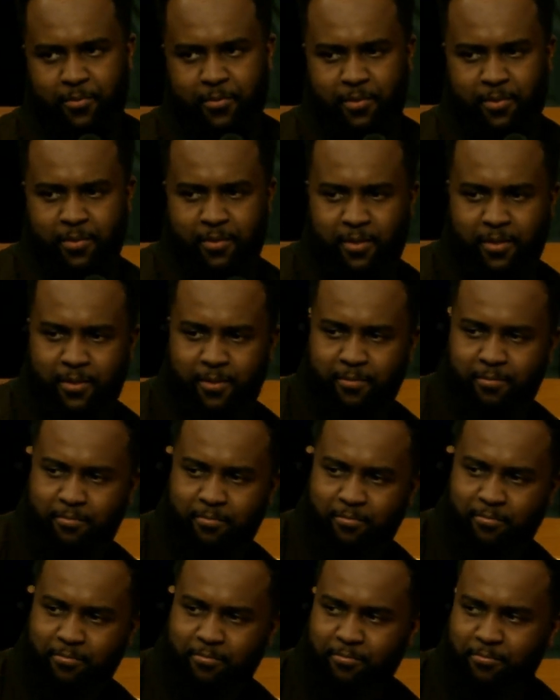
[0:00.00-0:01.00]

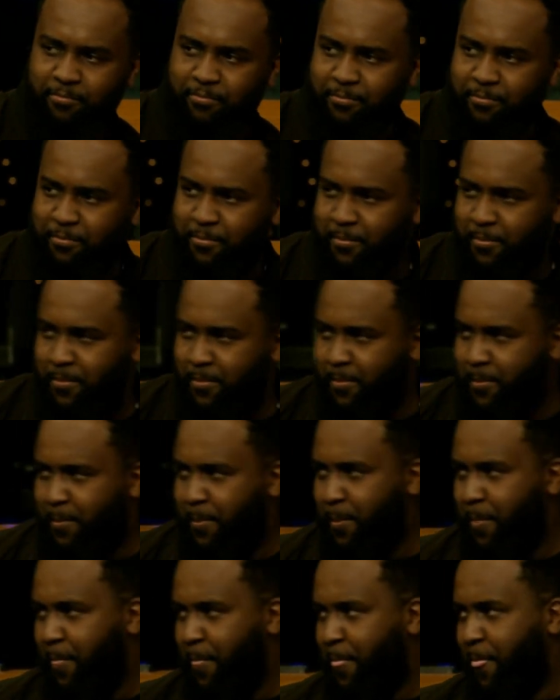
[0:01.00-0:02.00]

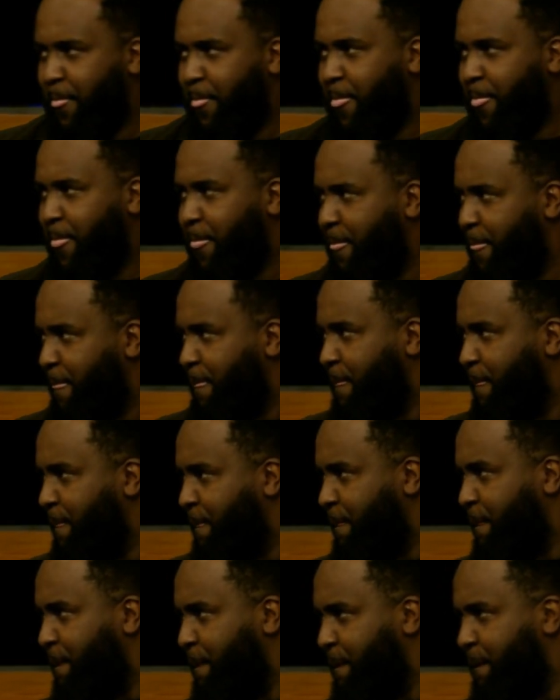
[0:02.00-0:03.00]

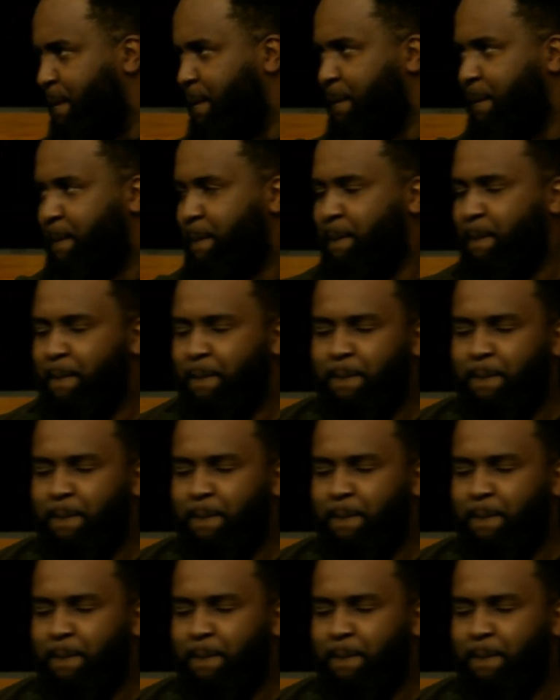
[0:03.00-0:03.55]
[no speech]